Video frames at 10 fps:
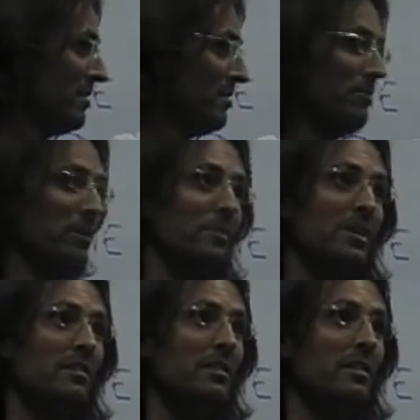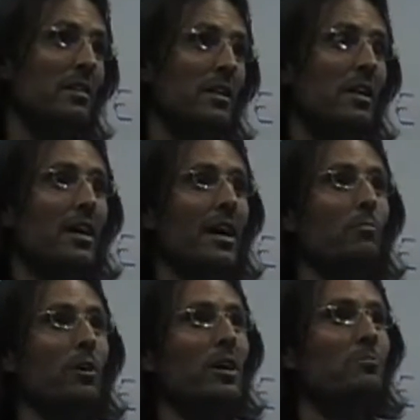You follow me? Mm.
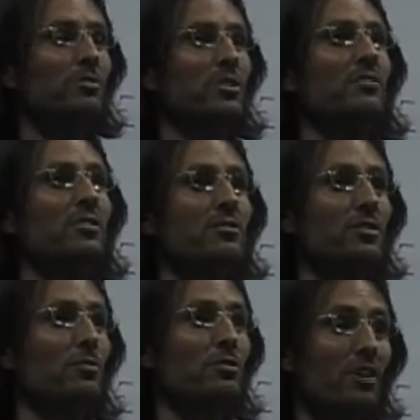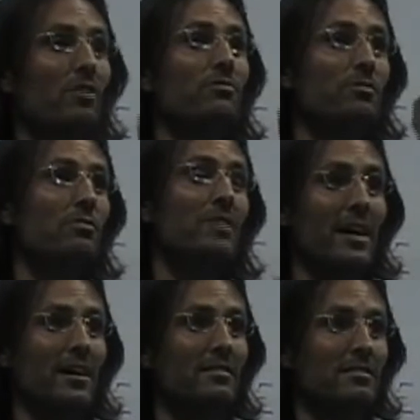And what I'm suggesting to you is don't do
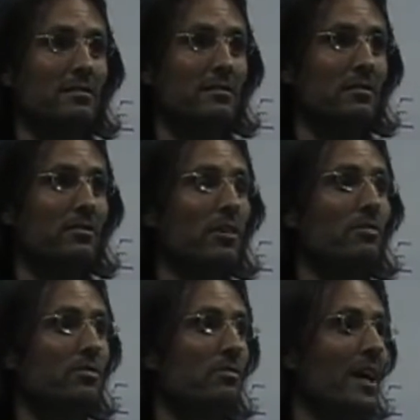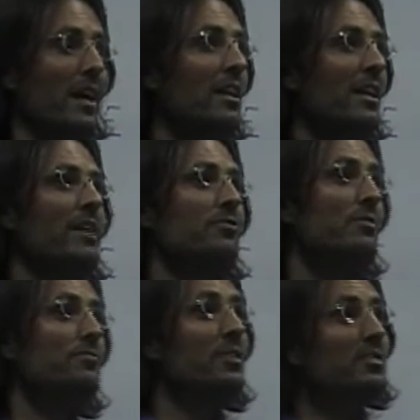that. Mm. Don't do that. It's
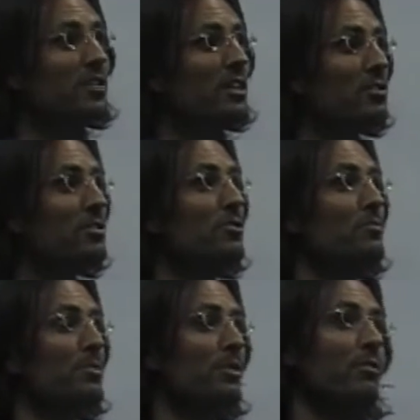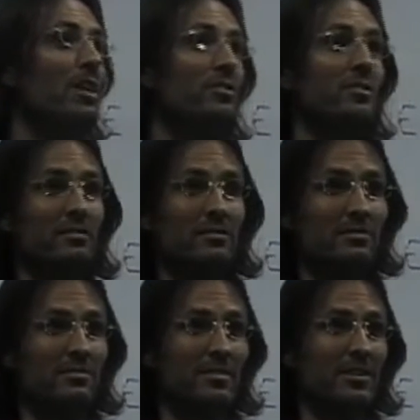a fictitious progression.
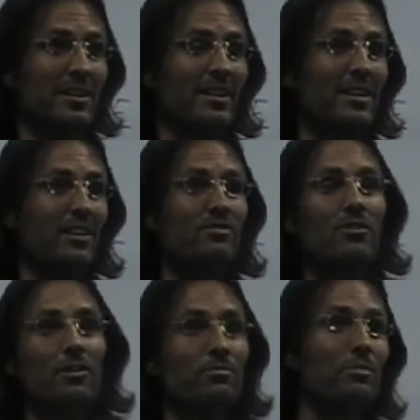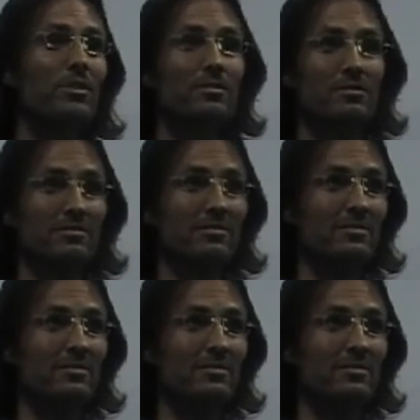It's not real.